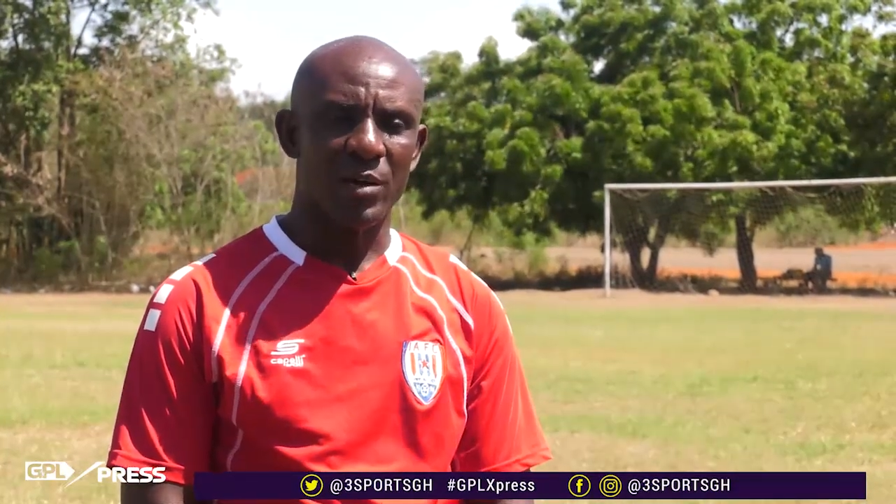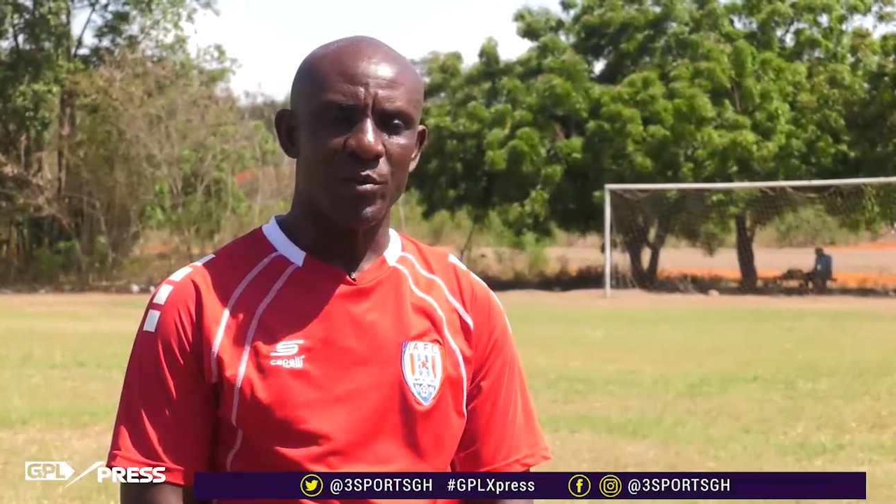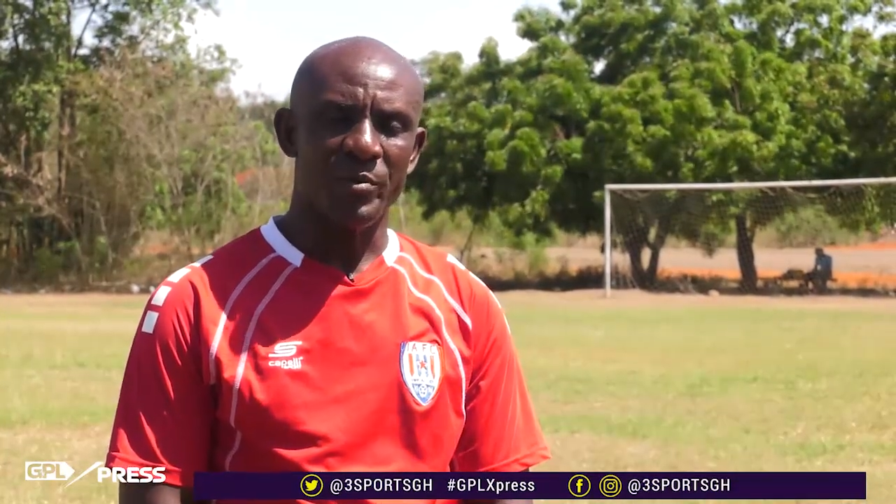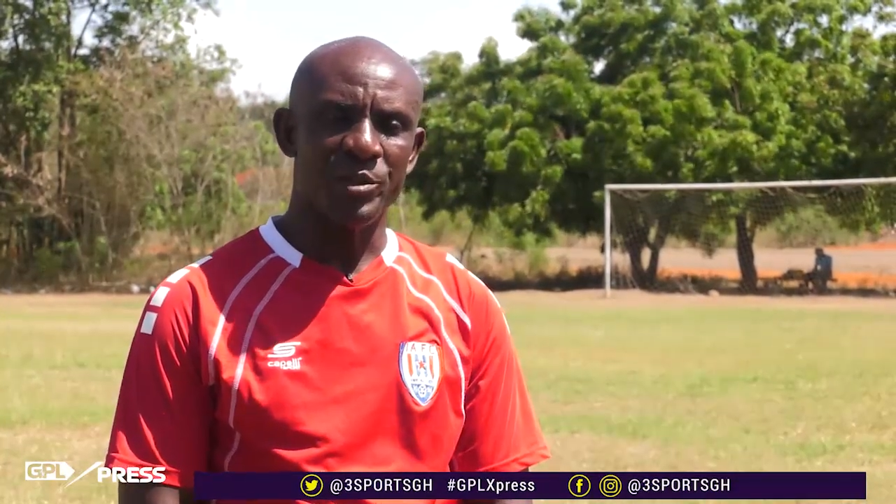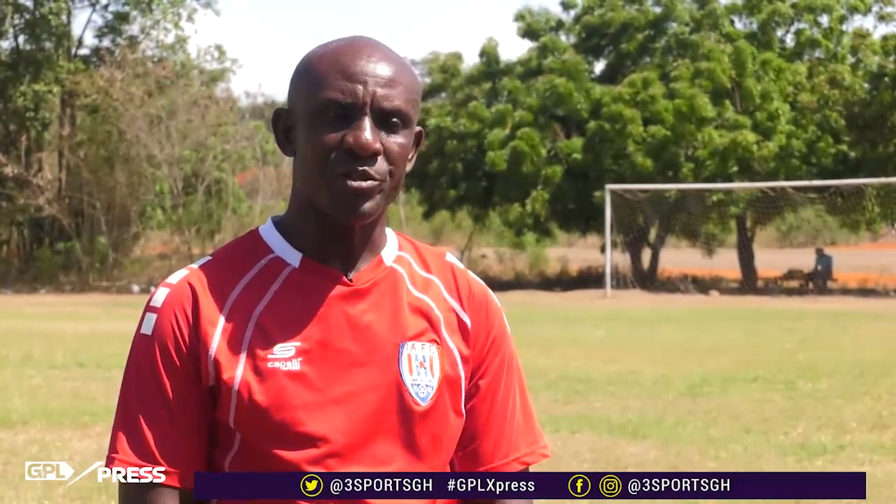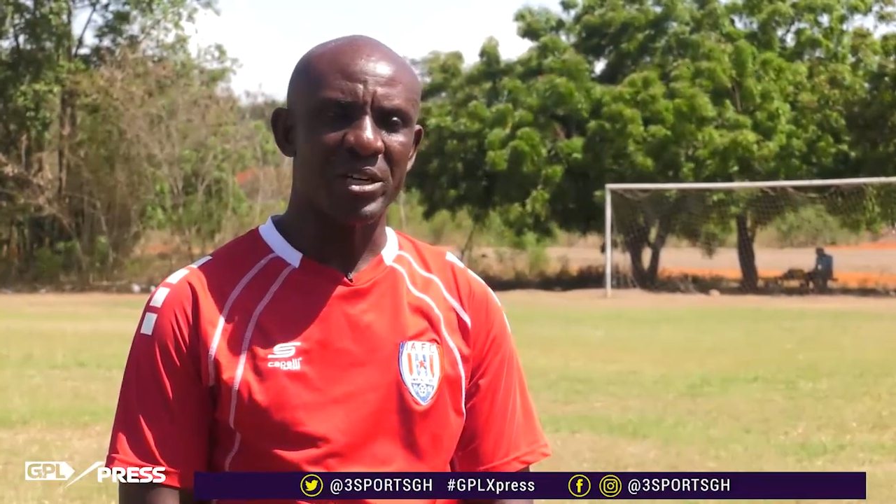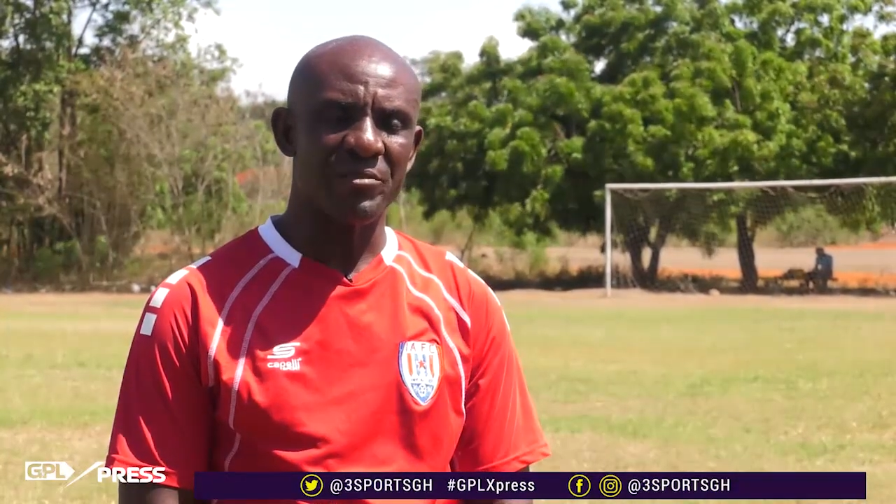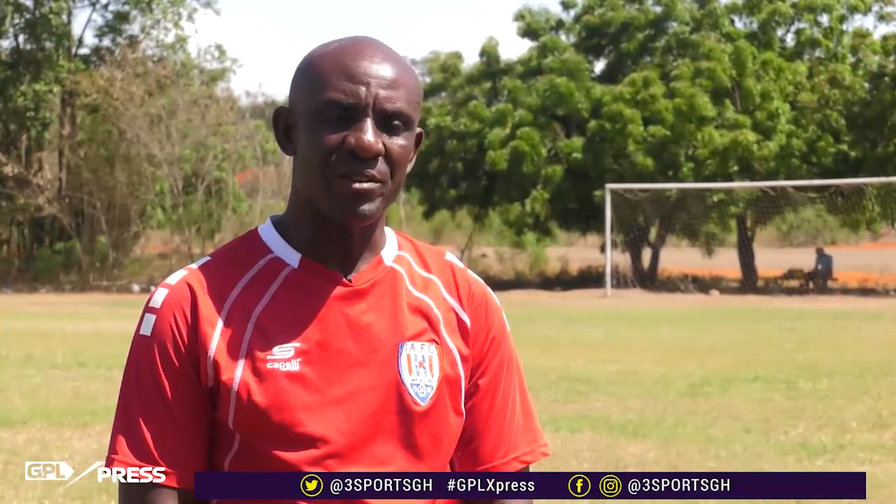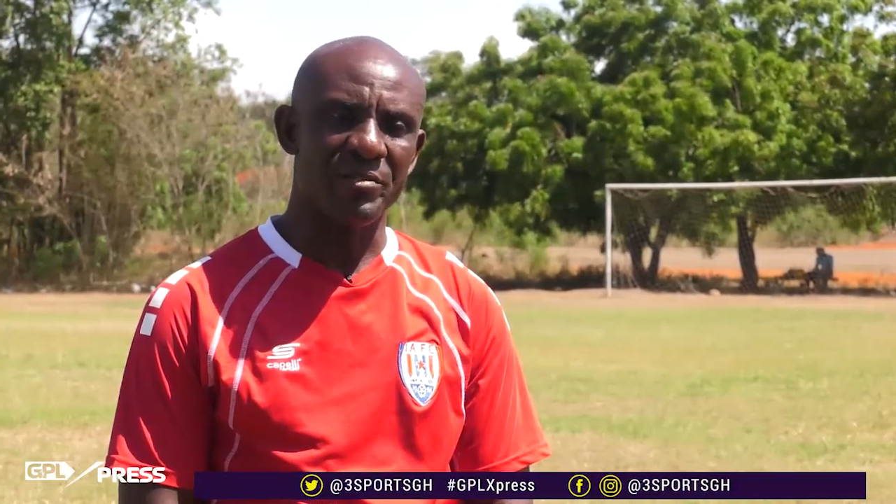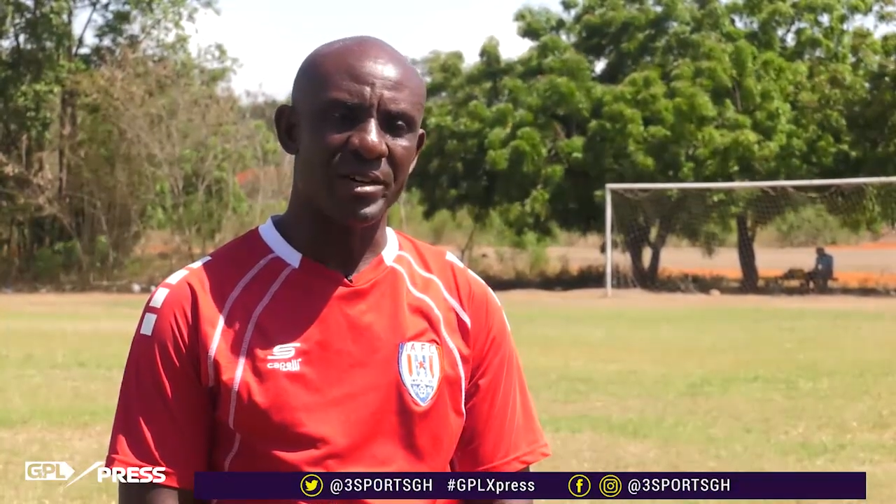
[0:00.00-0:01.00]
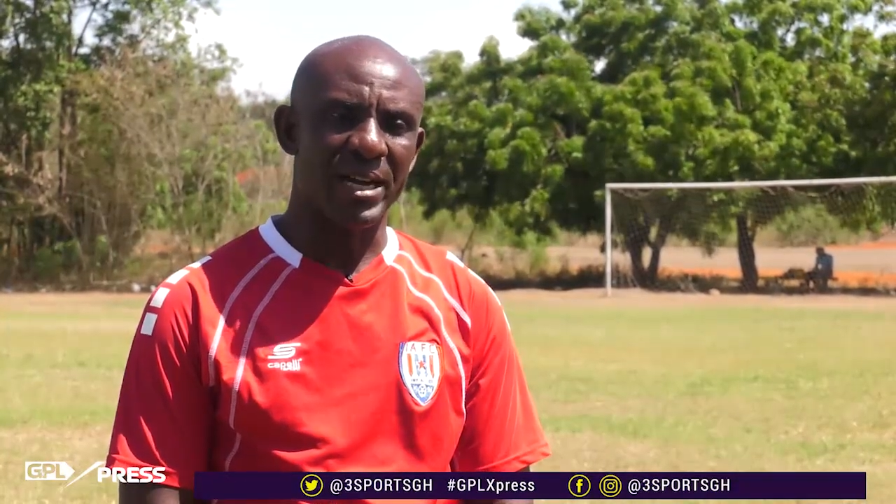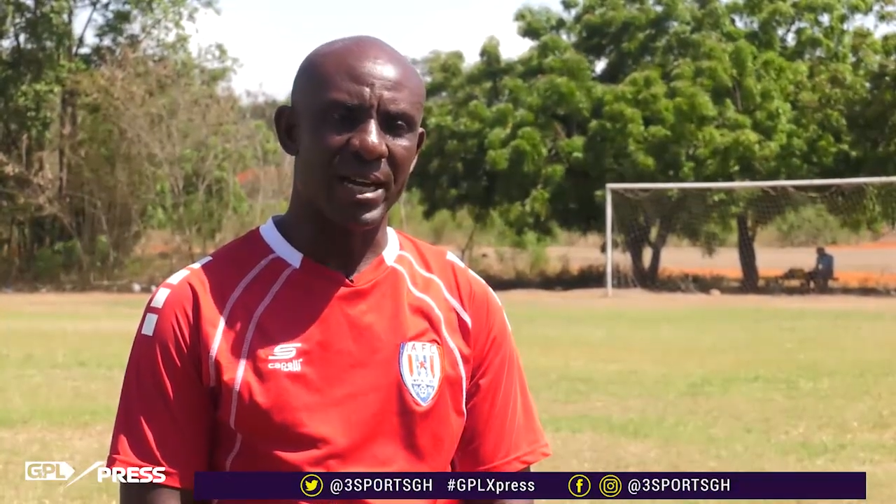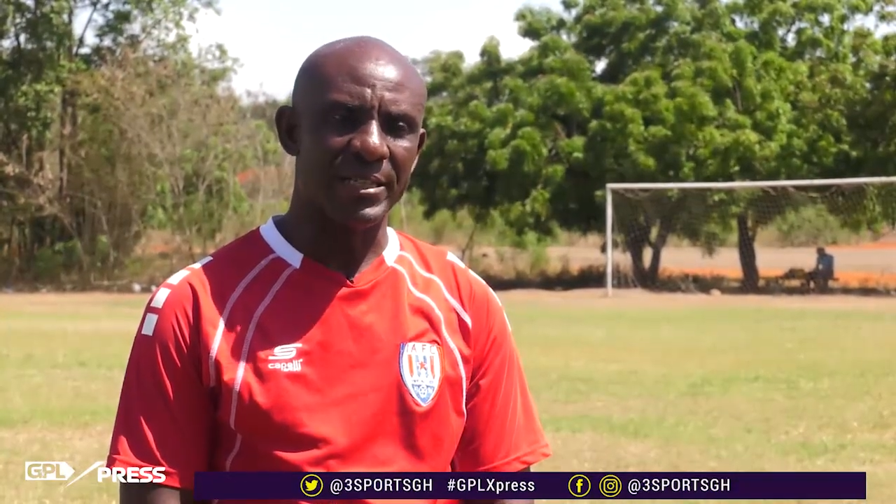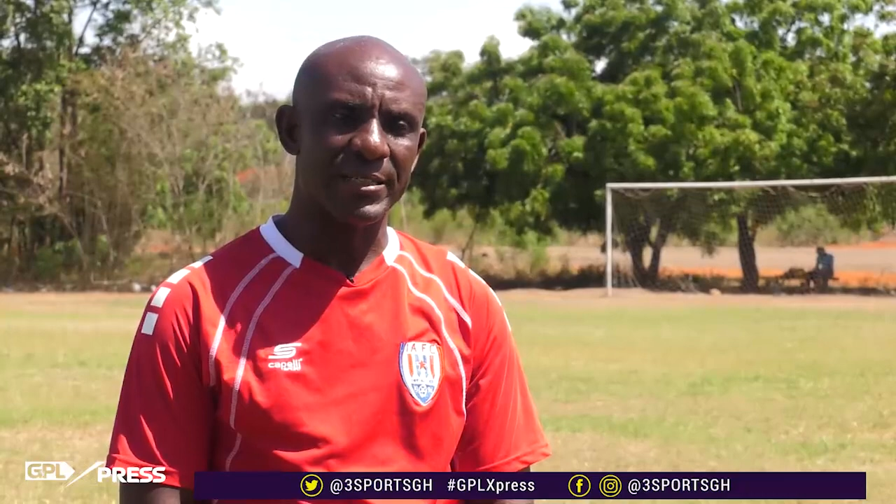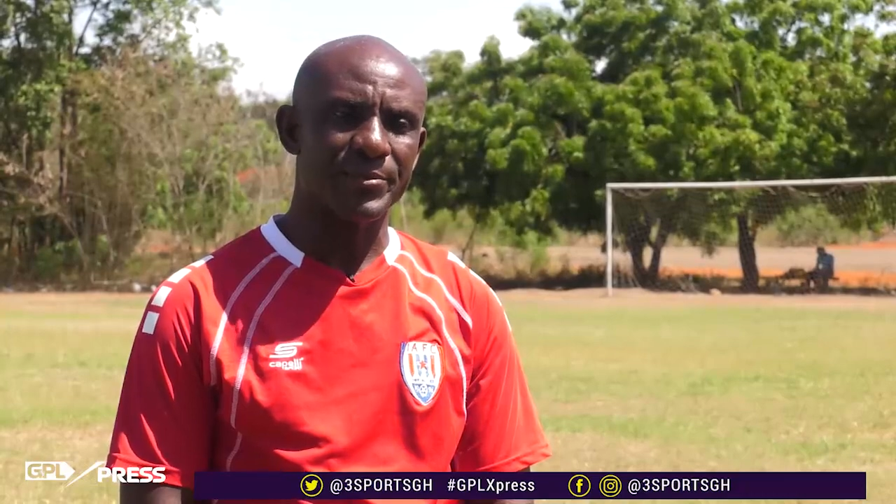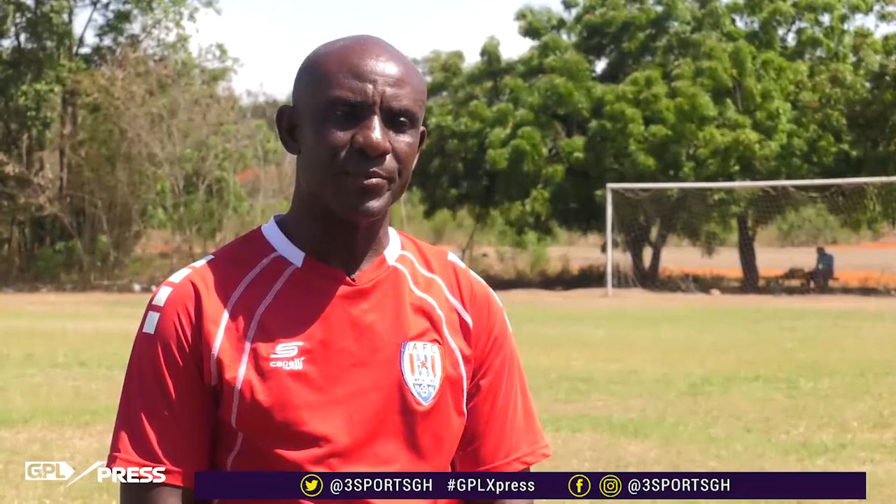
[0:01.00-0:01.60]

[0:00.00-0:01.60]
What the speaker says: we've been training very, very hard